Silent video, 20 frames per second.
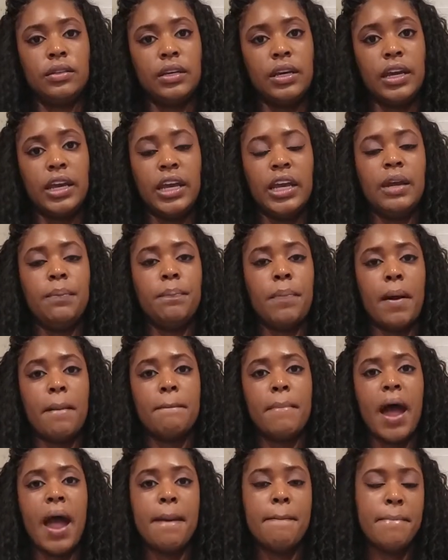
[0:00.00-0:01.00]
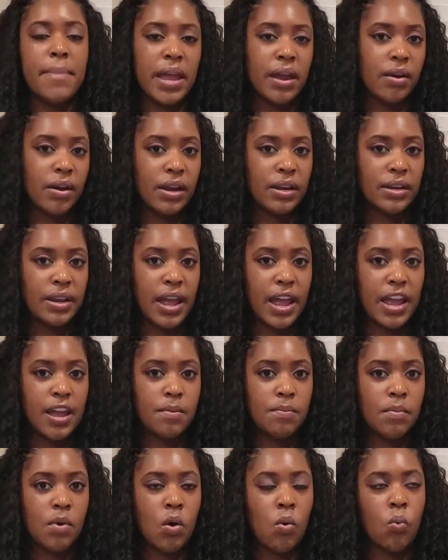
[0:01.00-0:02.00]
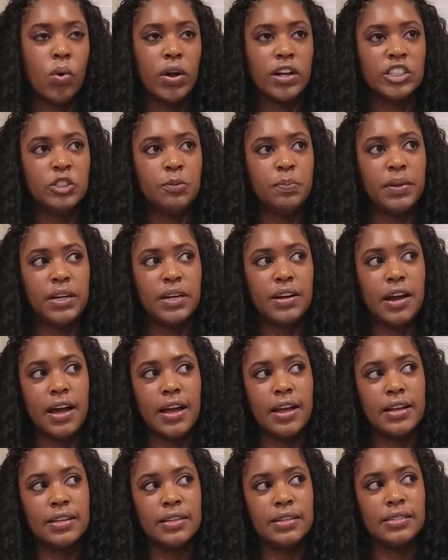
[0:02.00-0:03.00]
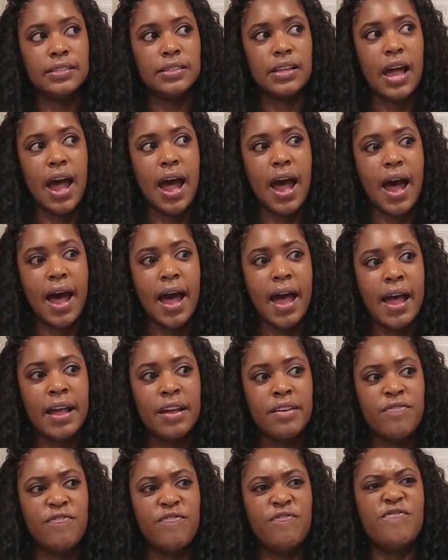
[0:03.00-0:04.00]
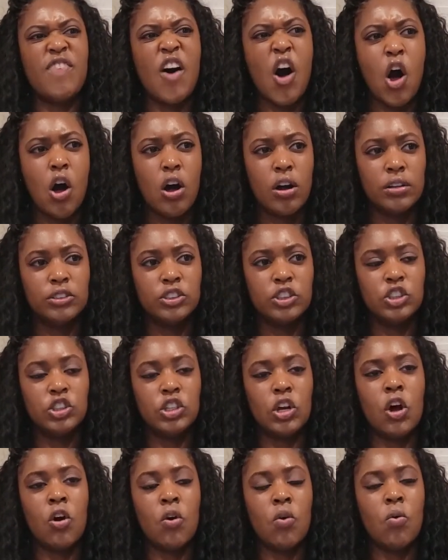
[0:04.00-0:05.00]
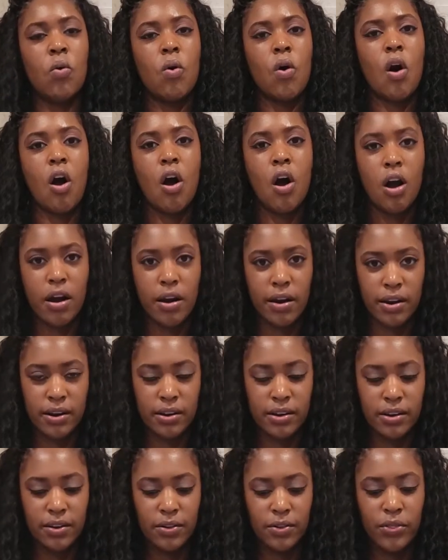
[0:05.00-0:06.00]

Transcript: keep my married name was because I fought so hard